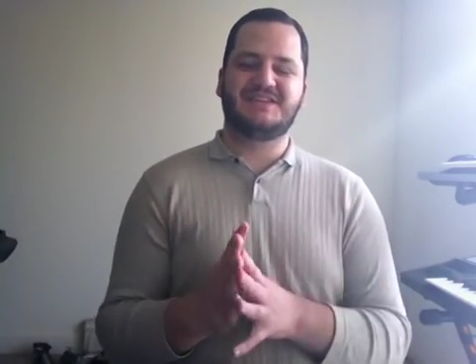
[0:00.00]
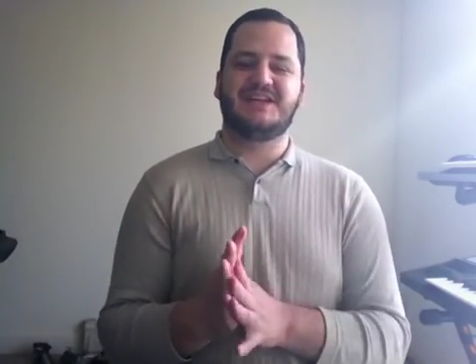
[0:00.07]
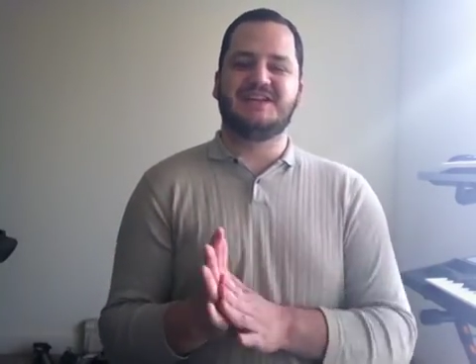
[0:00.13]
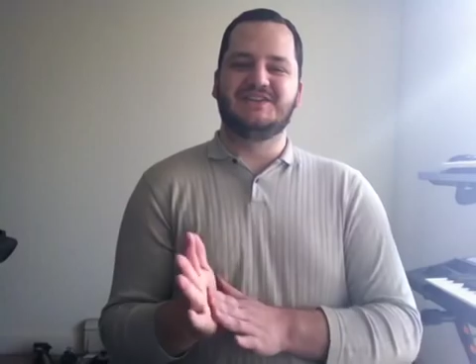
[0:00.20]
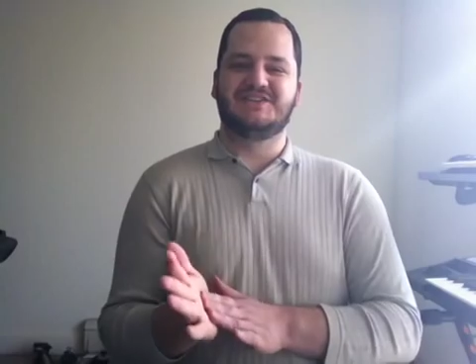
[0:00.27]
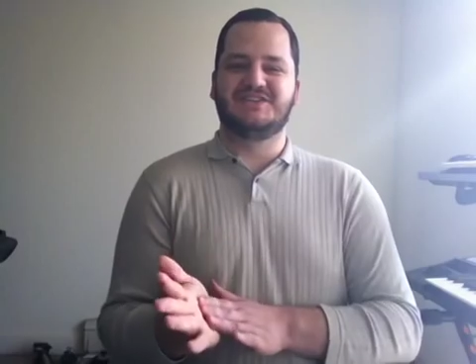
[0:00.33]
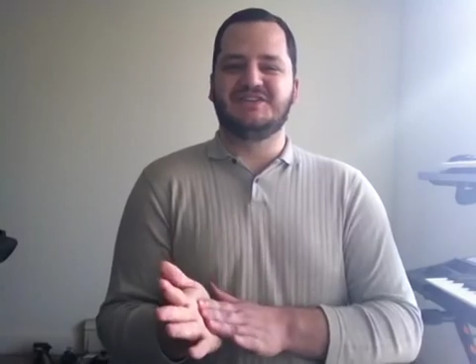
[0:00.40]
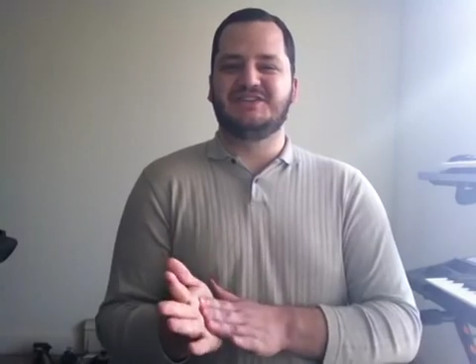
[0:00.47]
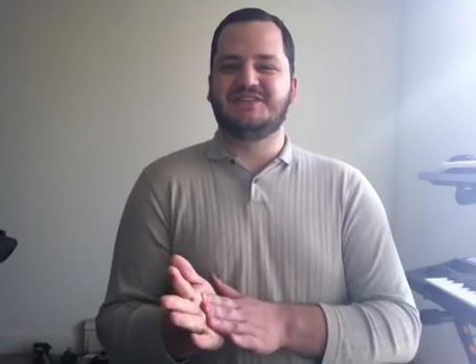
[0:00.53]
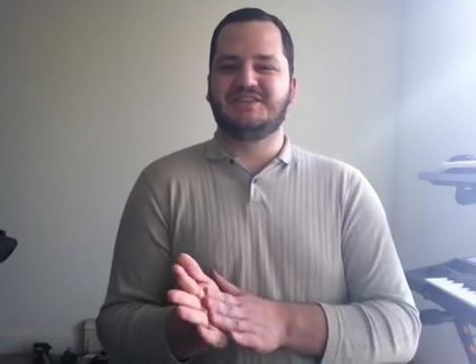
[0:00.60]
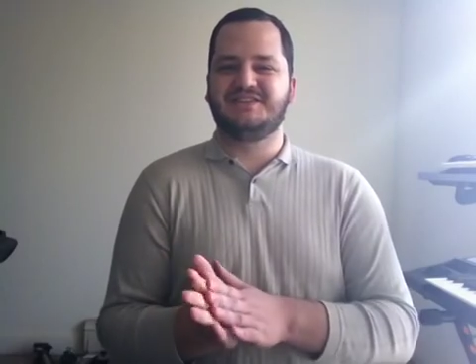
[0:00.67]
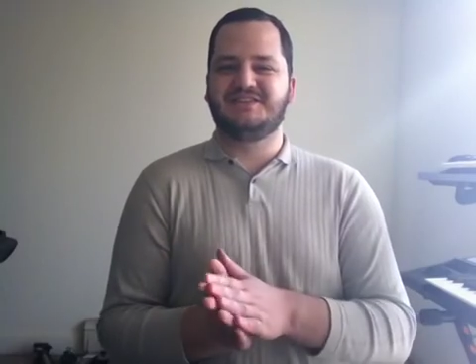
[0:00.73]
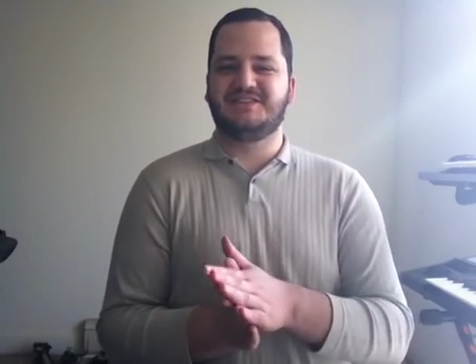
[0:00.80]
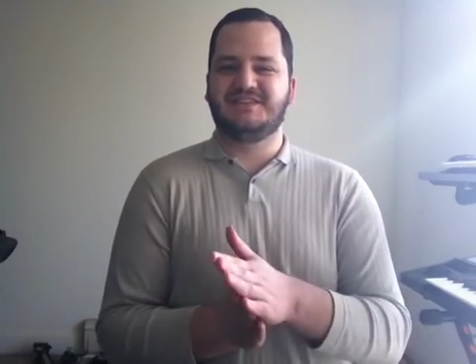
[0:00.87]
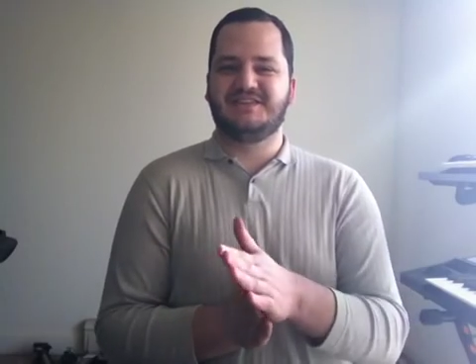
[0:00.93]
tension
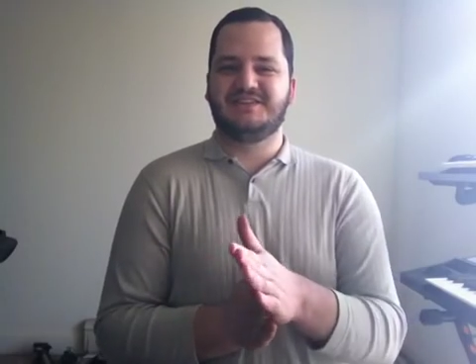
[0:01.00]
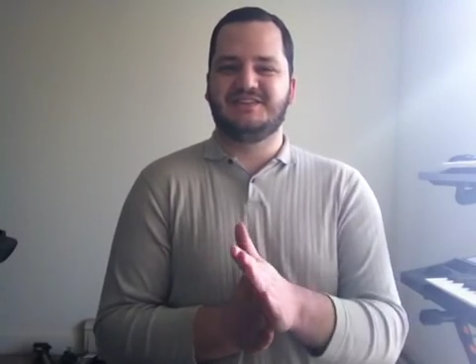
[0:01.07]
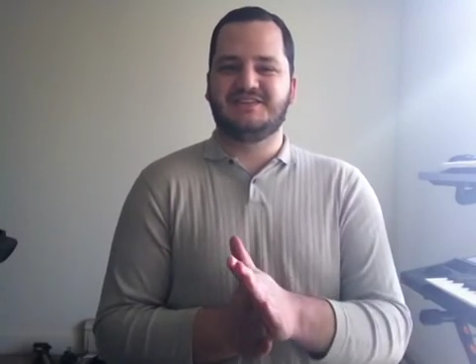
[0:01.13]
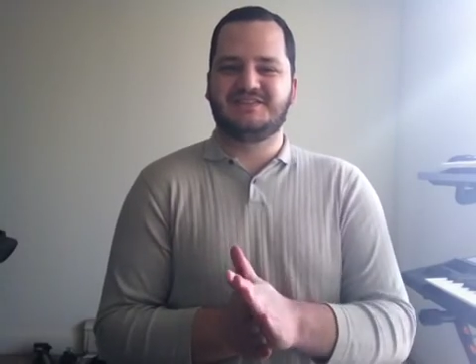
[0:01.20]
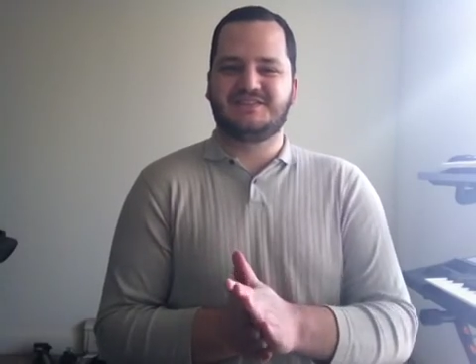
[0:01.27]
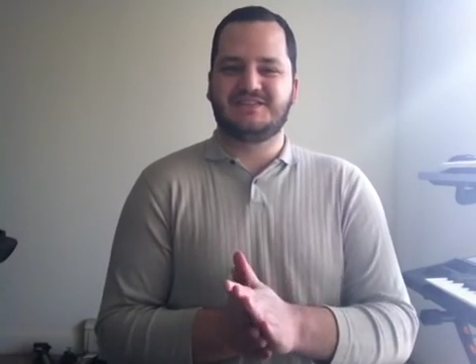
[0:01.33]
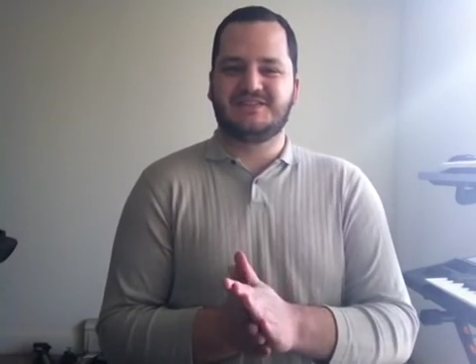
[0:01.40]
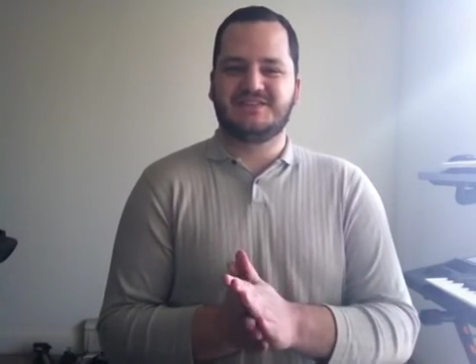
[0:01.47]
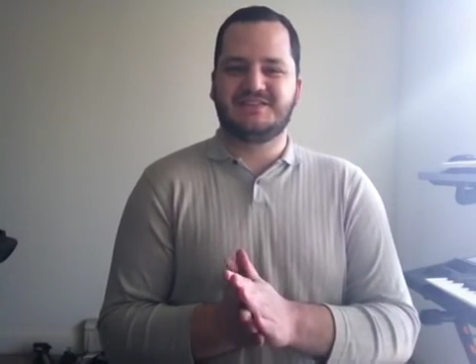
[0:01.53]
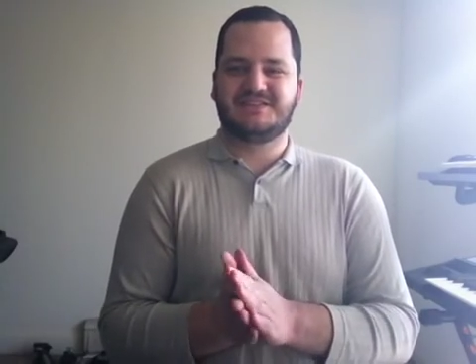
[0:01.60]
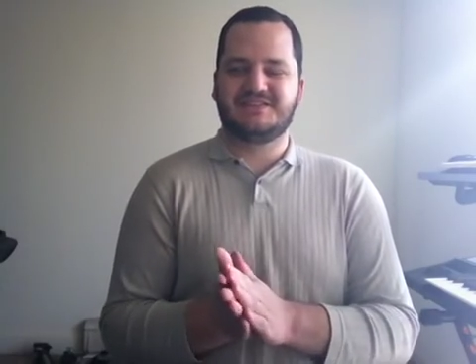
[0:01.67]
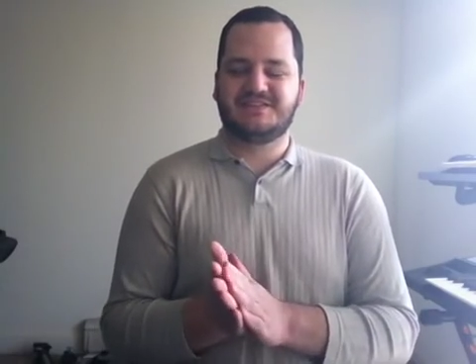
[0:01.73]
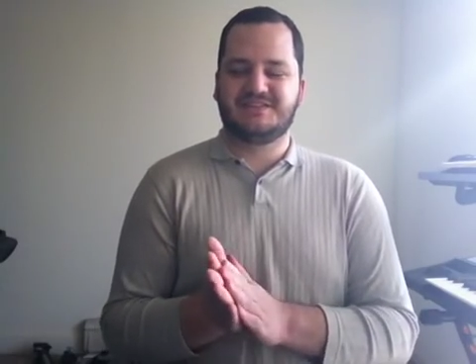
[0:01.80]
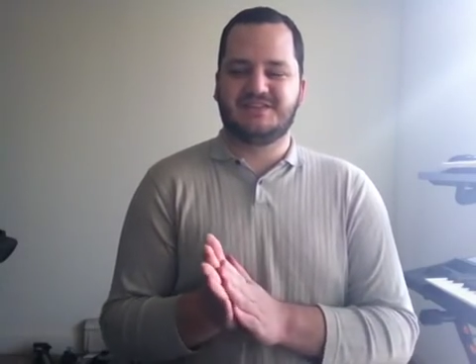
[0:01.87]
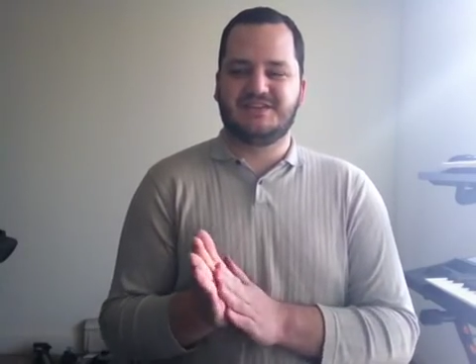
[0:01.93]
and
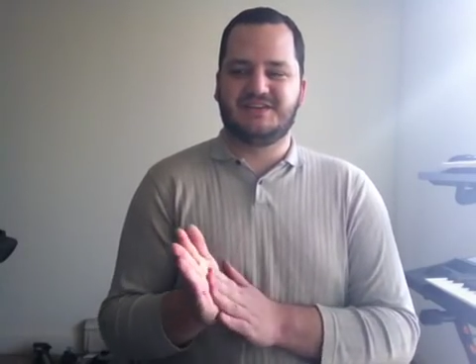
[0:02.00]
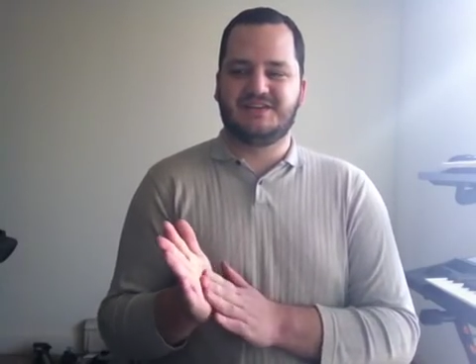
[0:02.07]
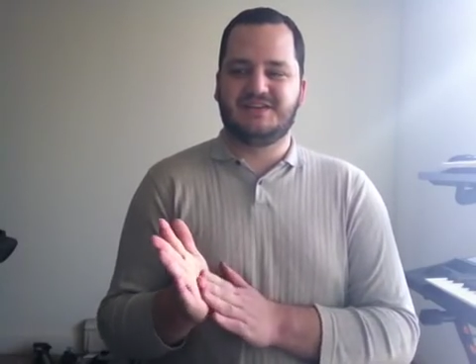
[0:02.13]
this